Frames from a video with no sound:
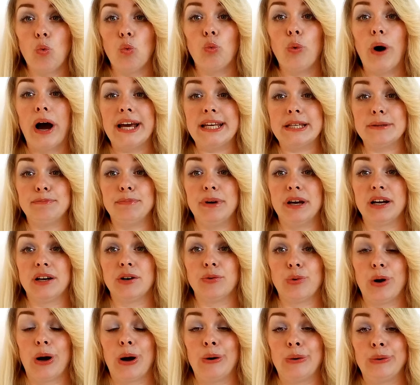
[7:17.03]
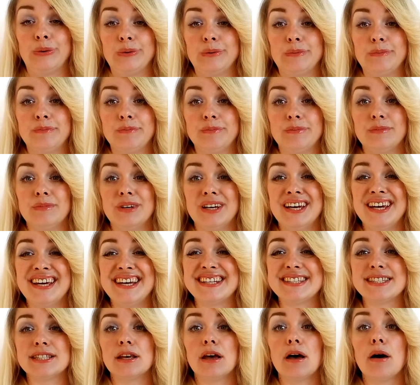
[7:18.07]
white background.
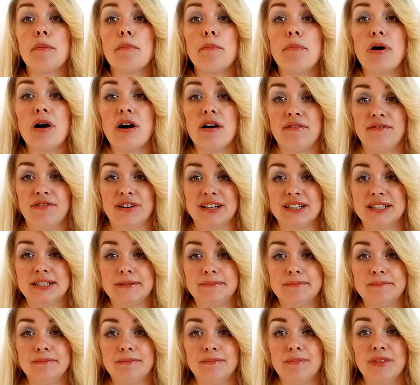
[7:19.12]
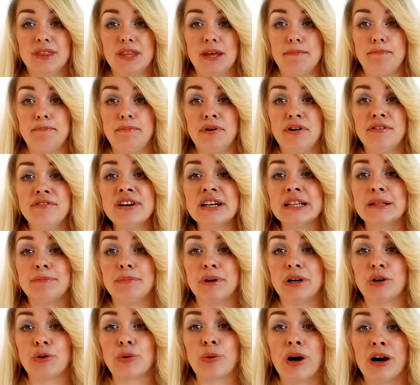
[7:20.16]
It's perfect. The perfect
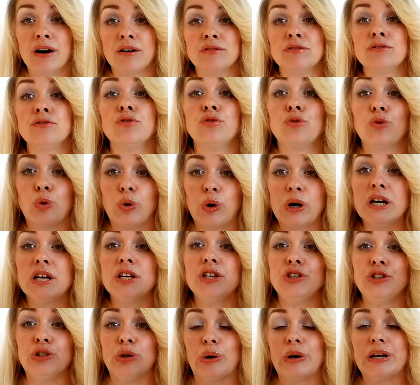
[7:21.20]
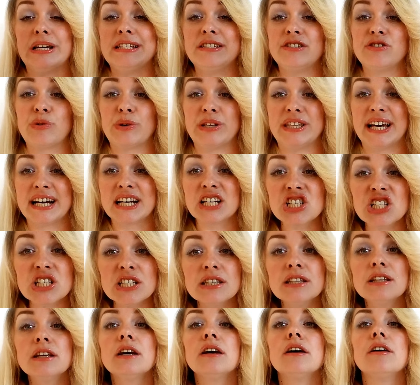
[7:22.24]
background for your
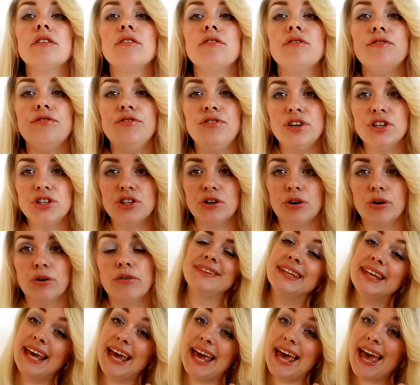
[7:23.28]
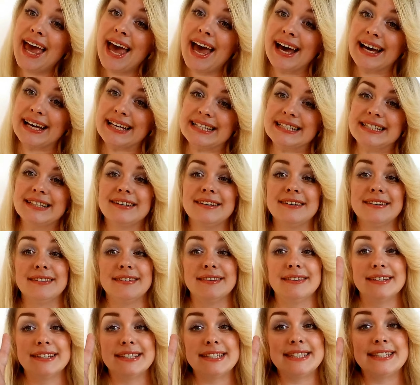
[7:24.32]
introduction video. And
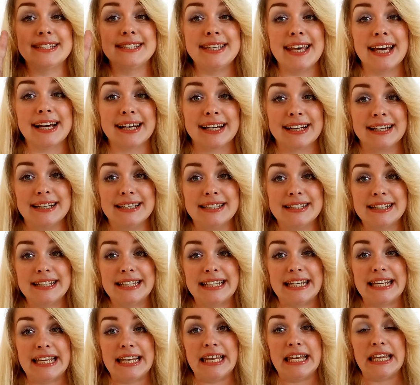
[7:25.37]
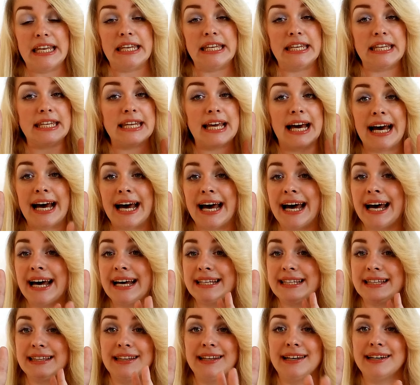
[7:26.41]
the second,
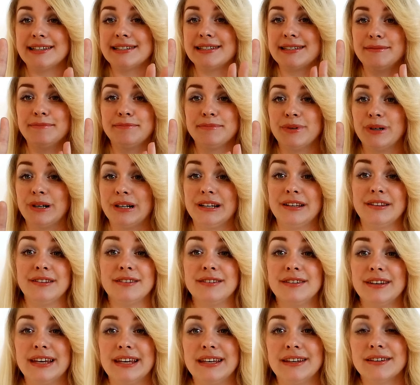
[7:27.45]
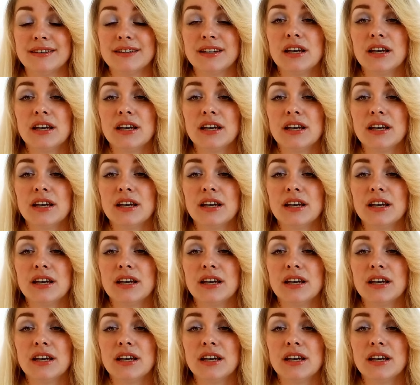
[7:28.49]
not last important thing,